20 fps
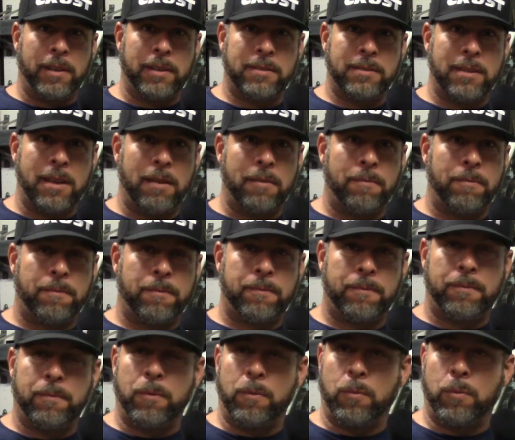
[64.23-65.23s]
that
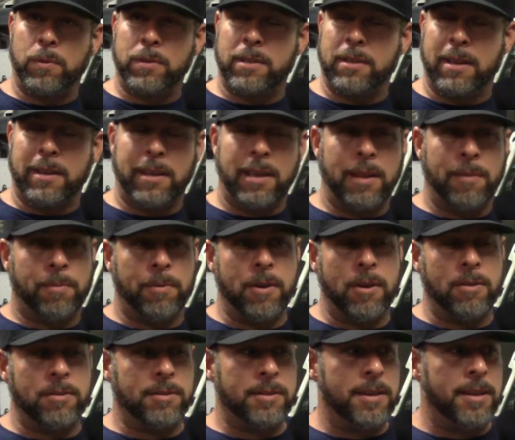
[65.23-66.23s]
I can't
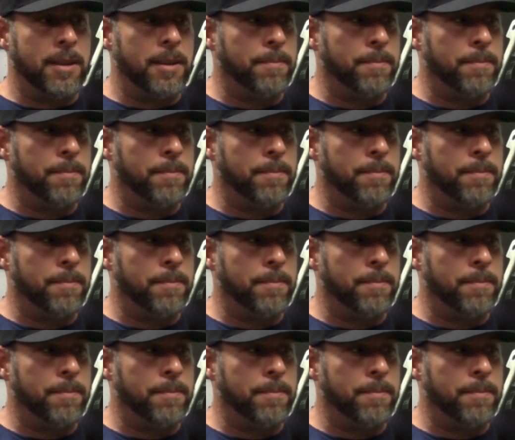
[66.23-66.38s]
pronounce the name.